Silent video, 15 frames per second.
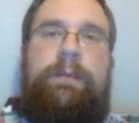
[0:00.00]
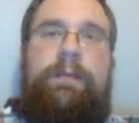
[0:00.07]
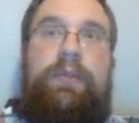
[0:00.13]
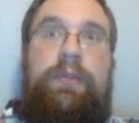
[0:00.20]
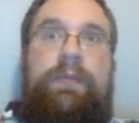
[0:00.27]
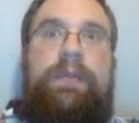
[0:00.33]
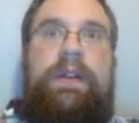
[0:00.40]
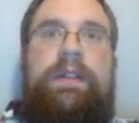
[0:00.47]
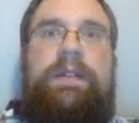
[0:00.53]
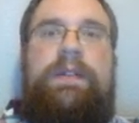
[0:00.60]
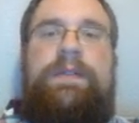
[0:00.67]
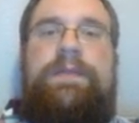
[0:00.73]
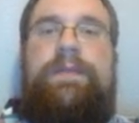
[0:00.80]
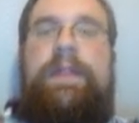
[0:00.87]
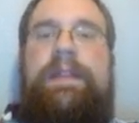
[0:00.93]
Brood
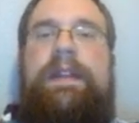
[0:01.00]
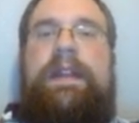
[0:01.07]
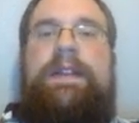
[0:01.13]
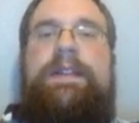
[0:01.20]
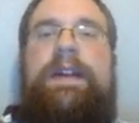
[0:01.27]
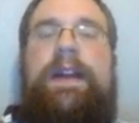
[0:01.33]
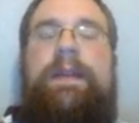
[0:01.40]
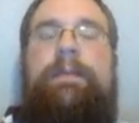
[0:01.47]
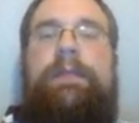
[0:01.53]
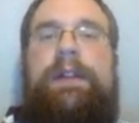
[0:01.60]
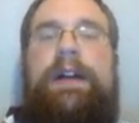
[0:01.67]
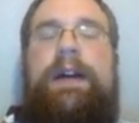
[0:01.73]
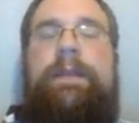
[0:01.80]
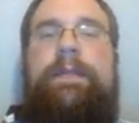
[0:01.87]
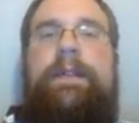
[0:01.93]
Brothers with a giant
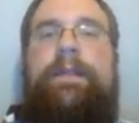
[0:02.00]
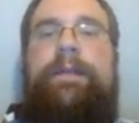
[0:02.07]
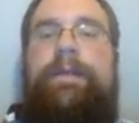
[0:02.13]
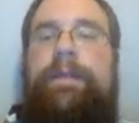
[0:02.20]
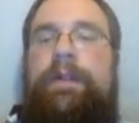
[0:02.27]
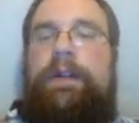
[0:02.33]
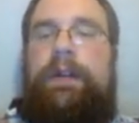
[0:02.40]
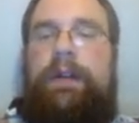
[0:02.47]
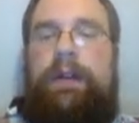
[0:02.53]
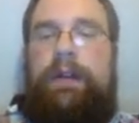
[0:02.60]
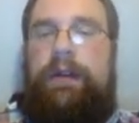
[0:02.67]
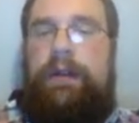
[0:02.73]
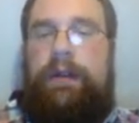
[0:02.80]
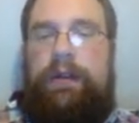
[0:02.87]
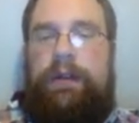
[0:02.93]
blob of...
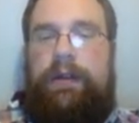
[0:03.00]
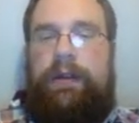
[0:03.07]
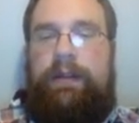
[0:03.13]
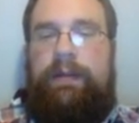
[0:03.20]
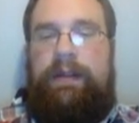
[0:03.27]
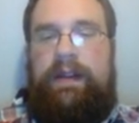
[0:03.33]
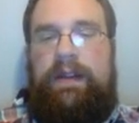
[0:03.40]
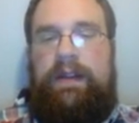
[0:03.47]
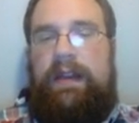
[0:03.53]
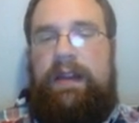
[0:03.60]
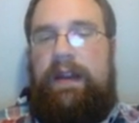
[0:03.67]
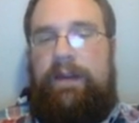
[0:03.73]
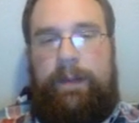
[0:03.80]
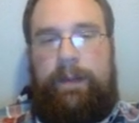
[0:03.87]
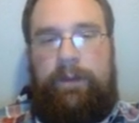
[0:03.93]
I believe you can
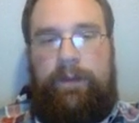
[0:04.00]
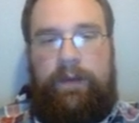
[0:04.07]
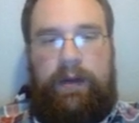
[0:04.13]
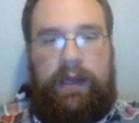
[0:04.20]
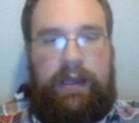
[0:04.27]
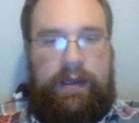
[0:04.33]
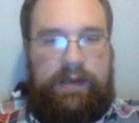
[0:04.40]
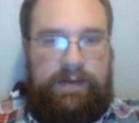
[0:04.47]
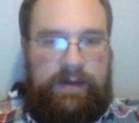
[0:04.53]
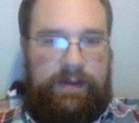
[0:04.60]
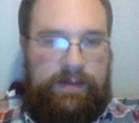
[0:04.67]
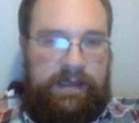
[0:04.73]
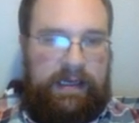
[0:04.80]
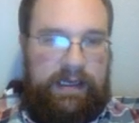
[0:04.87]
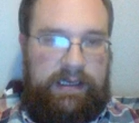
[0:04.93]
have up to 40
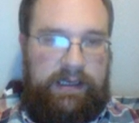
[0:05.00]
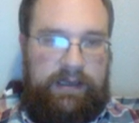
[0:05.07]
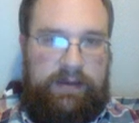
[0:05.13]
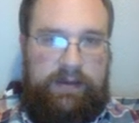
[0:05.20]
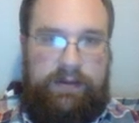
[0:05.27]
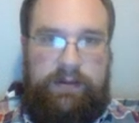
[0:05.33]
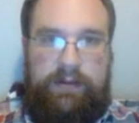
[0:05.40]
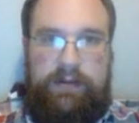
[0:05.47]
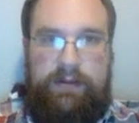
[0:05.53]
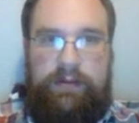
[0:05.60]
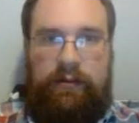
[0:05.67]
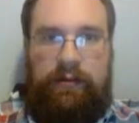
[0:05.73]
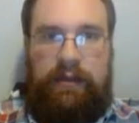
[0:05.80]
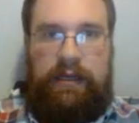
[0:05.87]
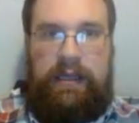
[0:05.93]
conscripts, can you?
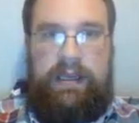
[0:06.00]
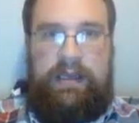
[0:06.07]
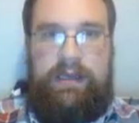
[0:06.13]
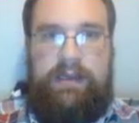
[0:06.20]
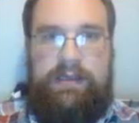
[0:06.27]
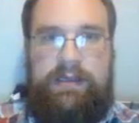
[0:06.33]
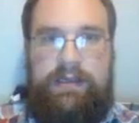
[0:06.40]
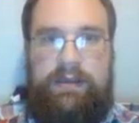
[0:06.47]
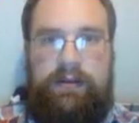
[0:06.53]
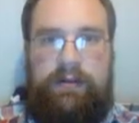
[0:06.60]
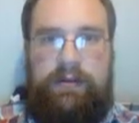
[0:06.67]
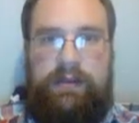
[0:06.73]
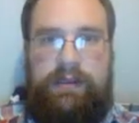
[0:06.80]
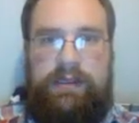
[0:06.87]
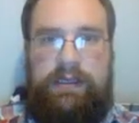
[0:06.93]
Can't you?
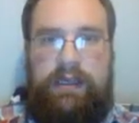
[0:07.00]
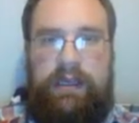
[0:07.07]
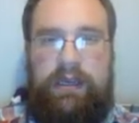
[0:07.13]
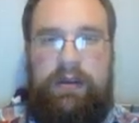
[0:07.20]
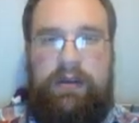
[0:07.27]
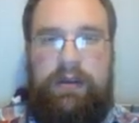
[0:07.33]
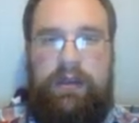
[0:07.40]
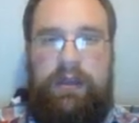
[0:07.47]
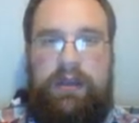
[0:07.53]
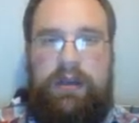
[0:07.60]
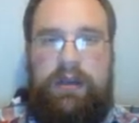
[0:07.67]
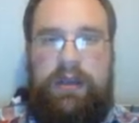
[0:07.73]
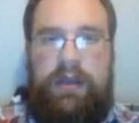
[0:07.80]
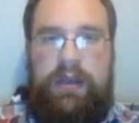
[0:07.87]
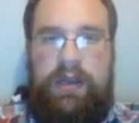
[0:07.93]
Let's see.
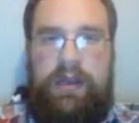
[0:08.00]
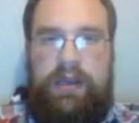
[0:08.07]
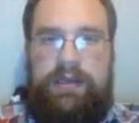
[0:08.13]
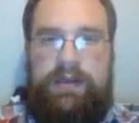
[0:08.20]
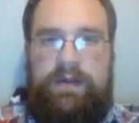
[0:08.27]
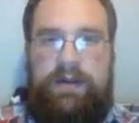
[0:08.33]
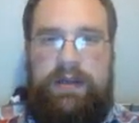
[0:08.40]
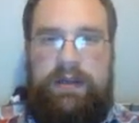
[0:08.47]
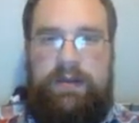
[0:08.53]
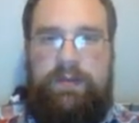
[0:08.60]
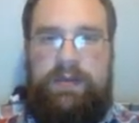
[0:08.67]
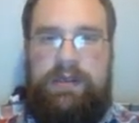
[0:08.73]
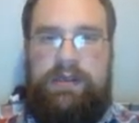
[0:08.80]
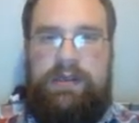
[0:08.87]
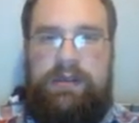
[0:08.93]

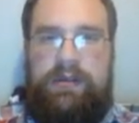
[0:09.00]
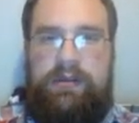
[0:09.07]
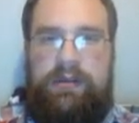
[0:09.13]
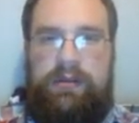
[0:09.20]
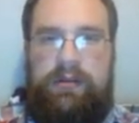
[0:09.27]
Conscripts.